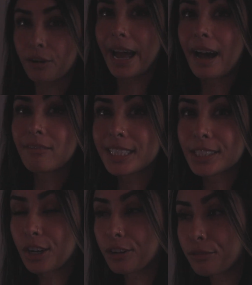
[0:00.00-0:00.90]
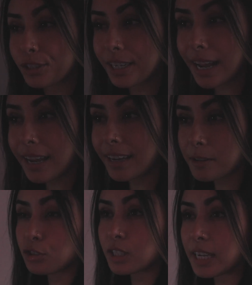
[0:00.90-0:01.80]
So I have a TikTok for today,
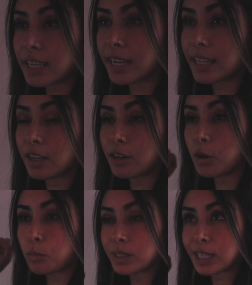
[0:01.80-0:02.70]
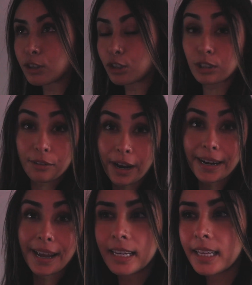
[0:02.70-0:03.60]
Tuesday, and then Wednesday, Thursday,
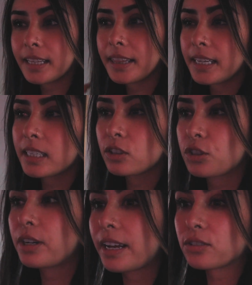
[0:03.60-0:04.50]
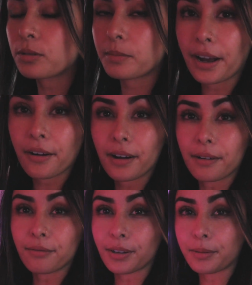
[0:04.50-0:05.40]
Friday. And I think in two days from now,
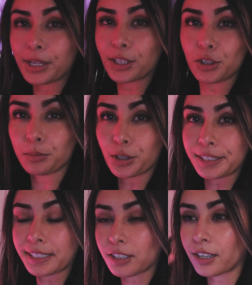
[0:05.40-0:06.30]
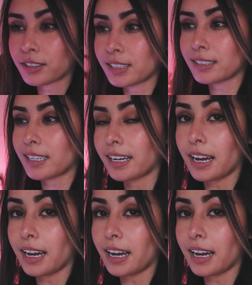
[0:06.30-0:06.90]
I'm filming two more TikToks to take